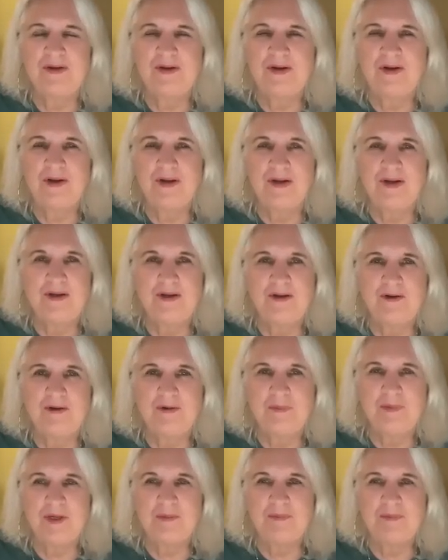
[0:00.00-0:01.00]
I cared
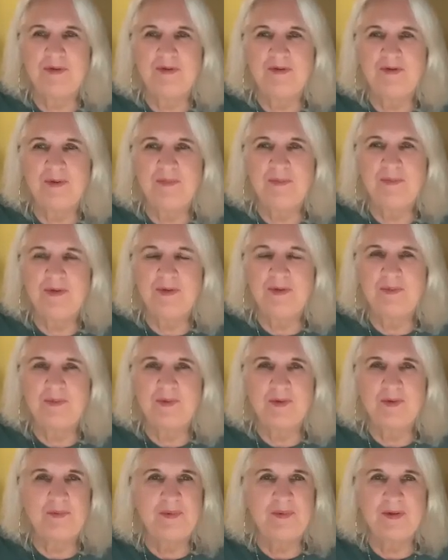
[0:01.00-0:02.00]
about, but some of them
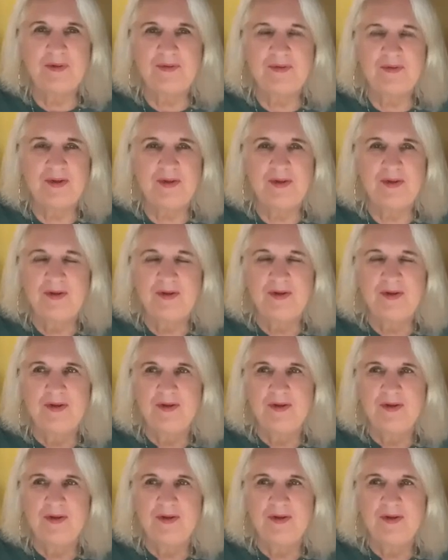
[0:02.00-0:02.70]
were books that